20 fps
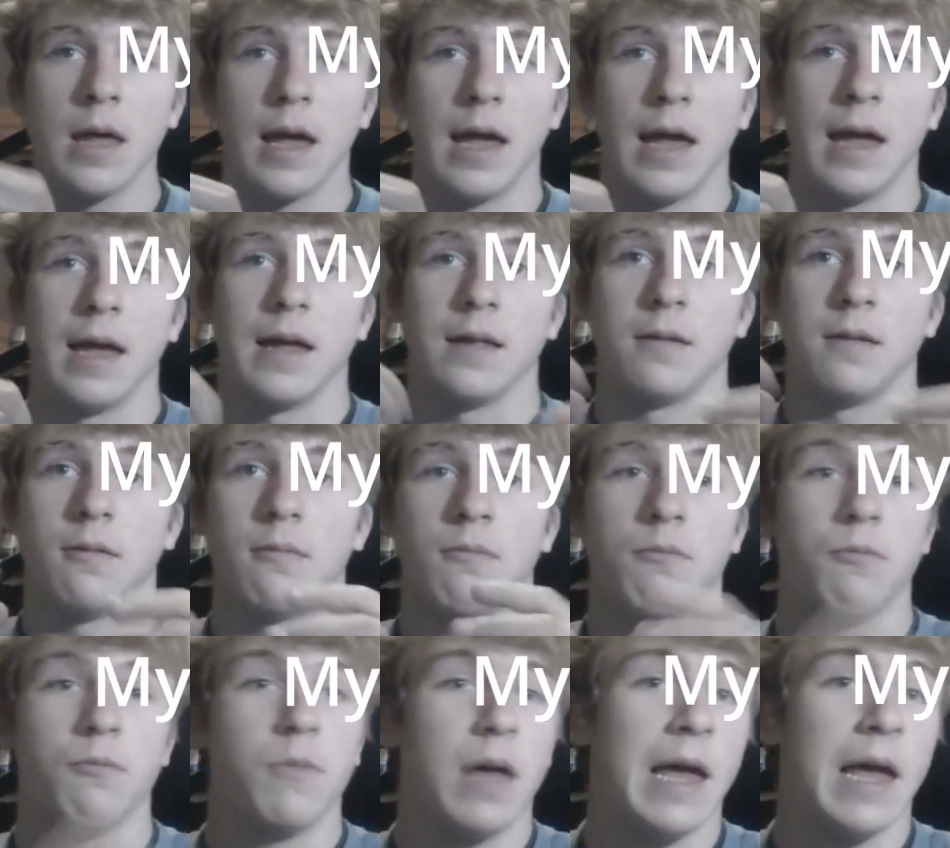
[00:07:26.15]
and
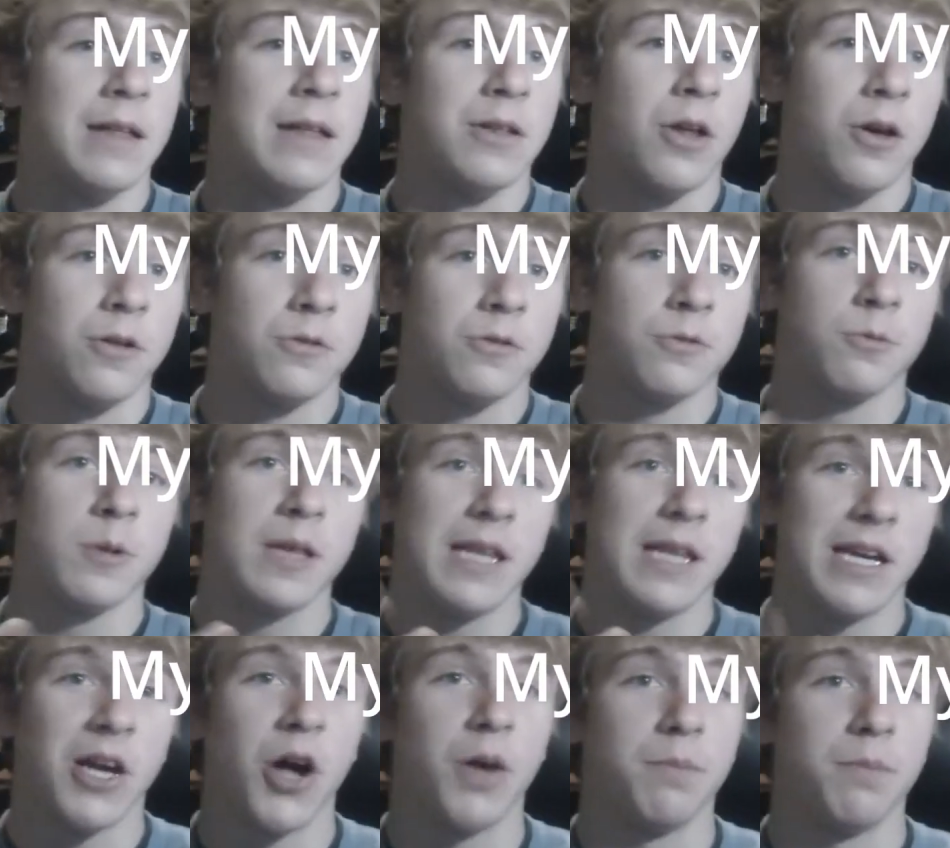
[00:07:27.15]
it does
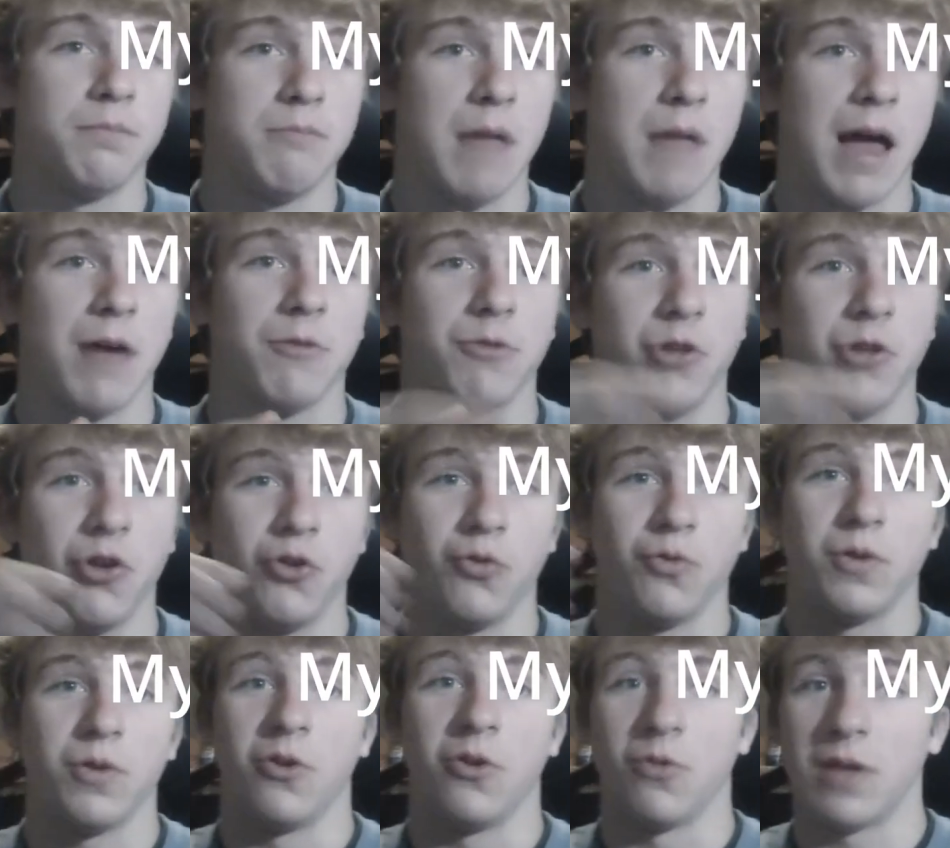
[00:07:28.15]
really come down
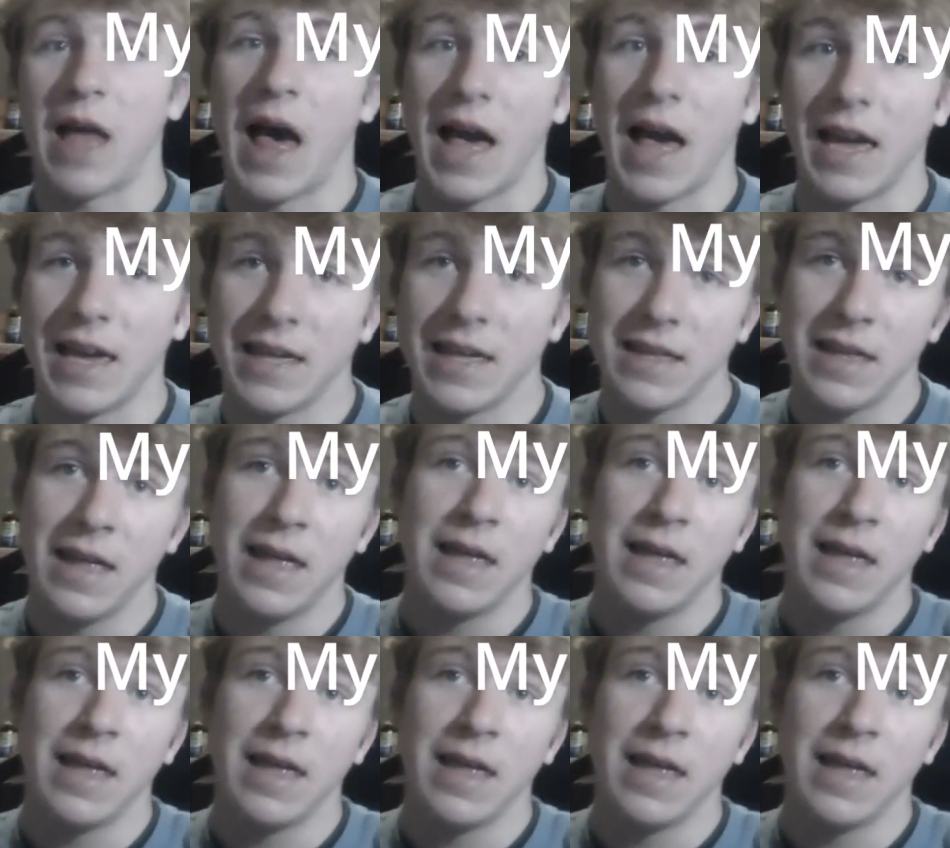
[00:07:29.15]
to your diet